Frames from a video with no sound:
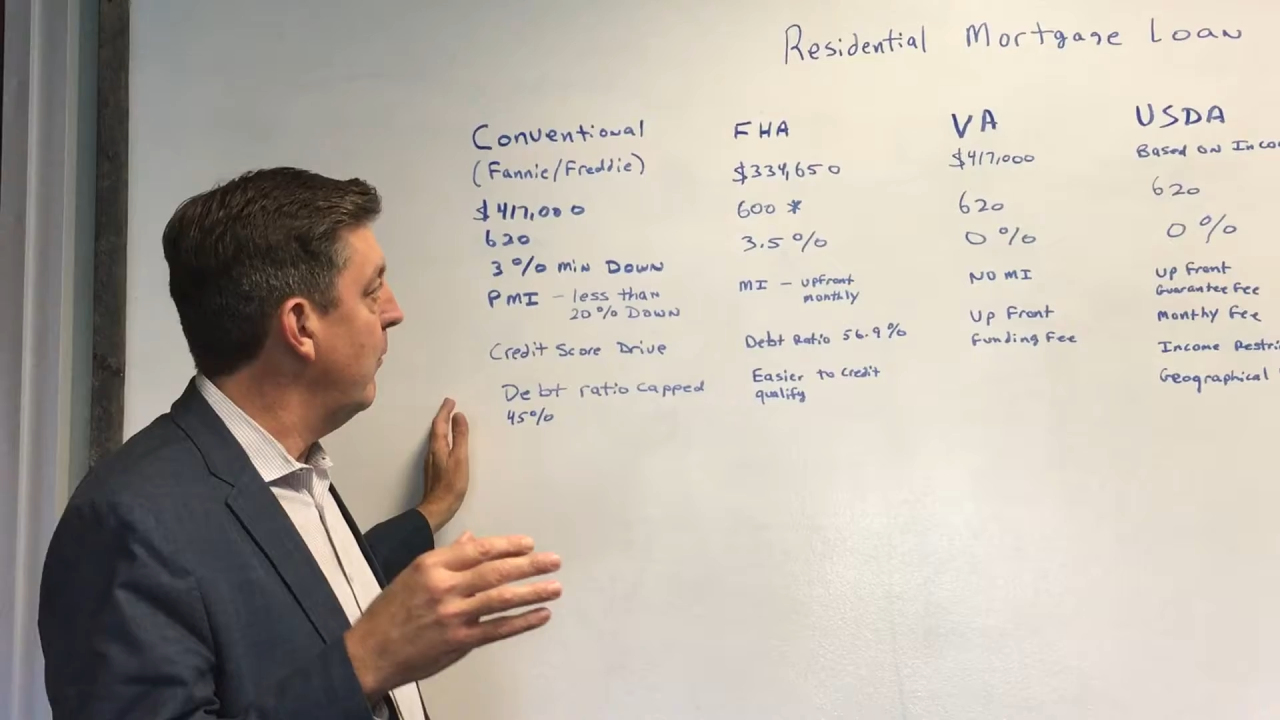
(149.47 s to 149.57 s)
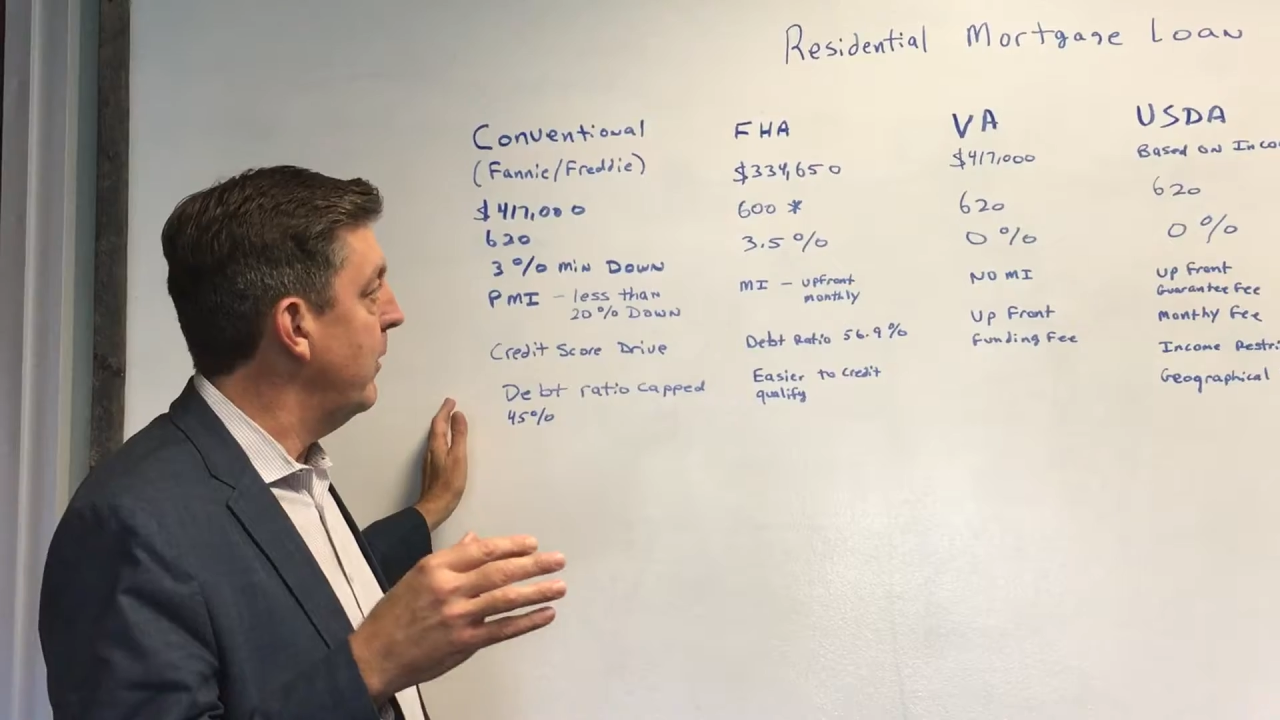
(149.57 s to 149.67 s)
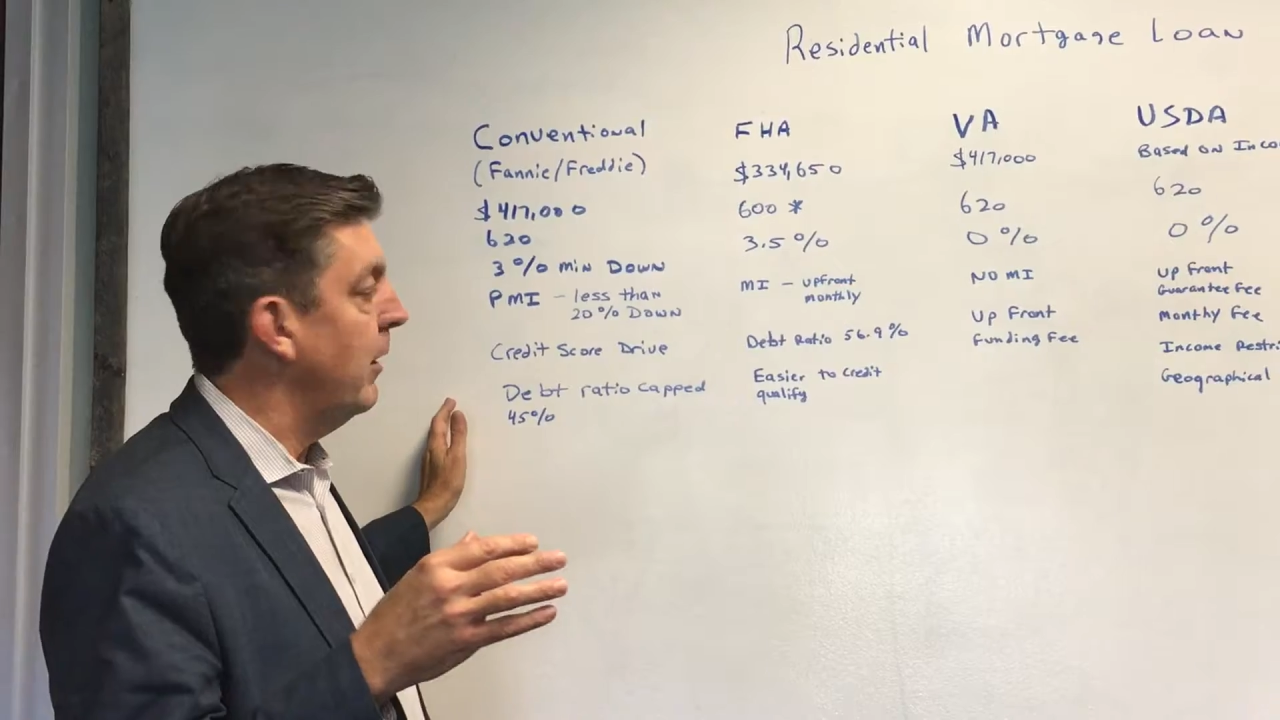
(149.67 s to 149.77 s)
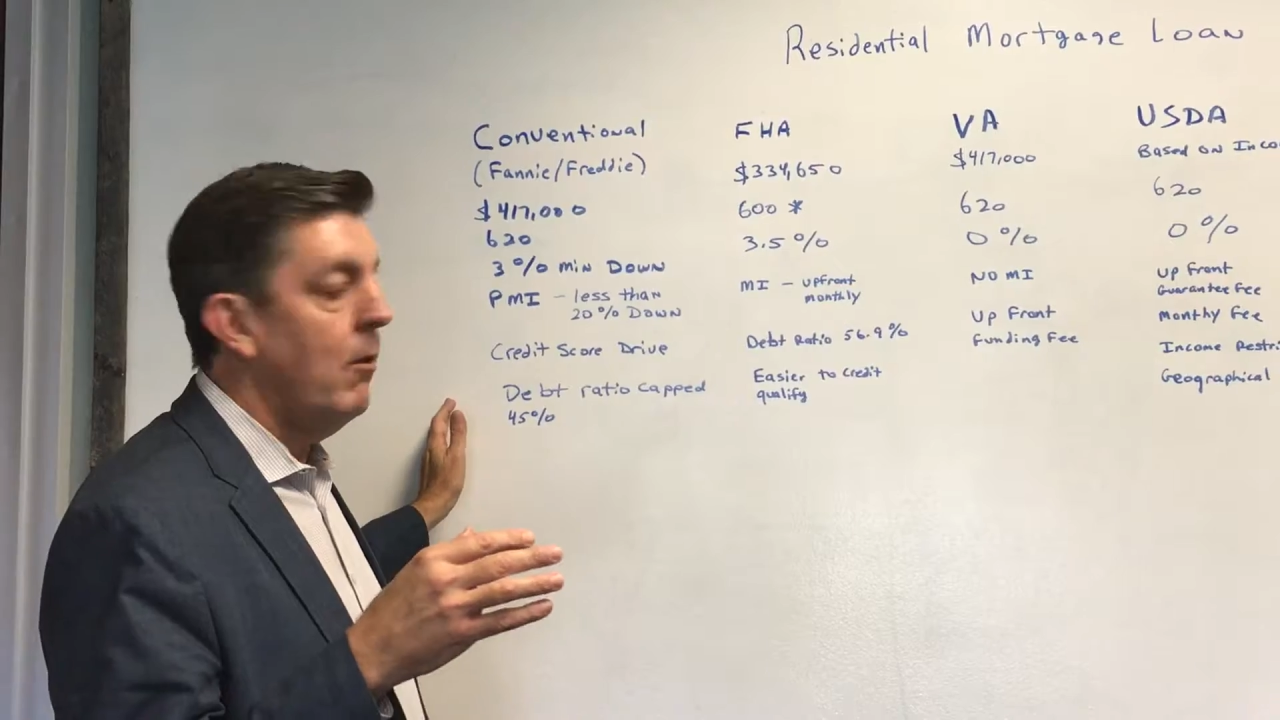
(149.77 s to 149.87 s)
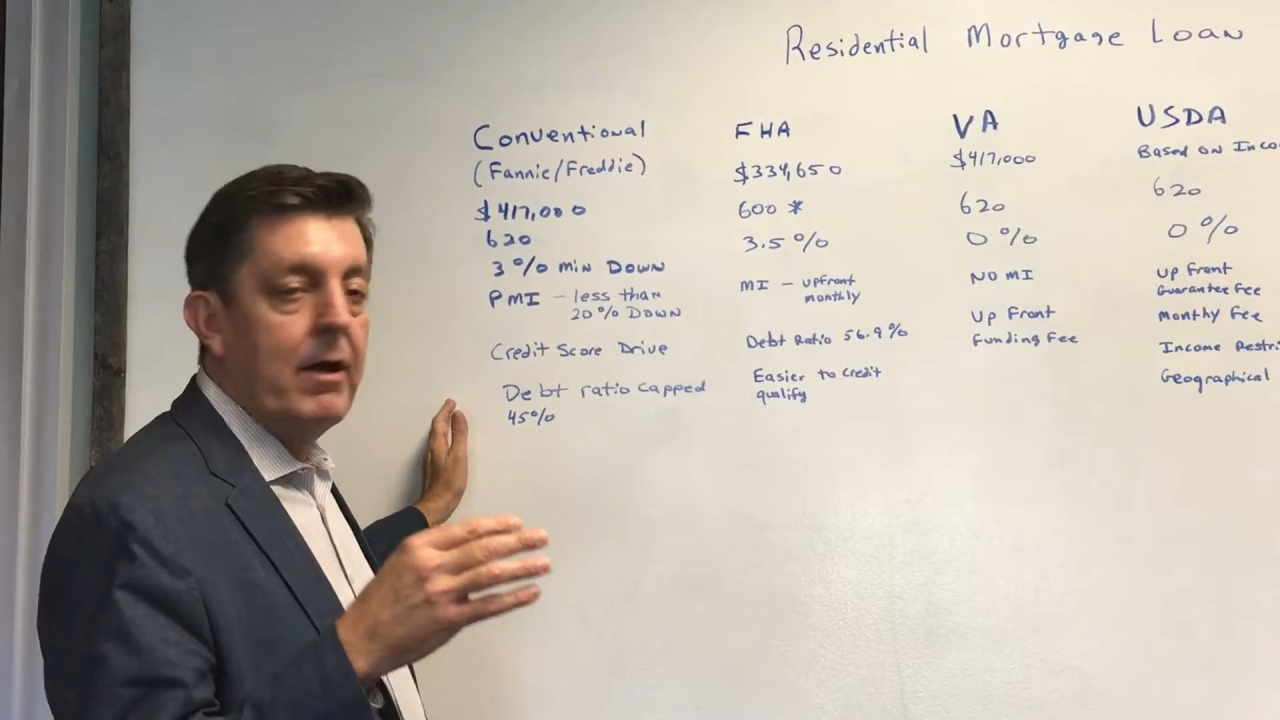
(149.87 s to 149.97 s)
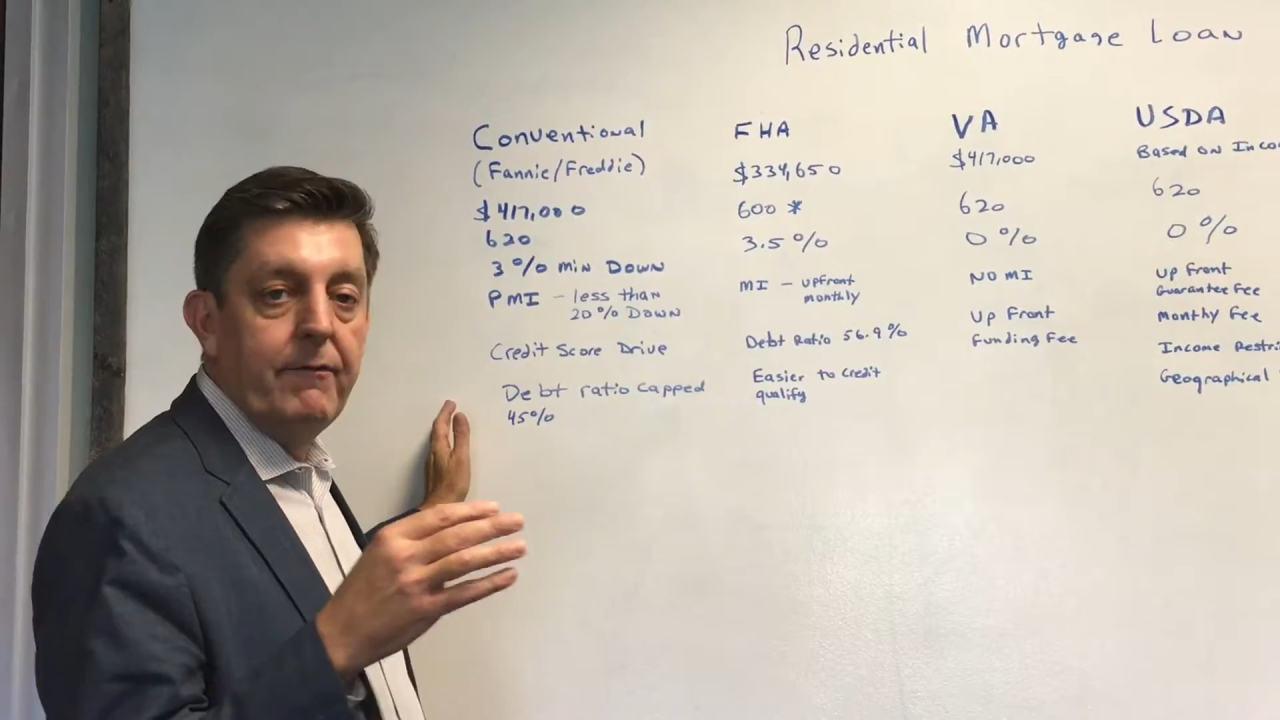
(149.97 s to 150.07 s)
where you go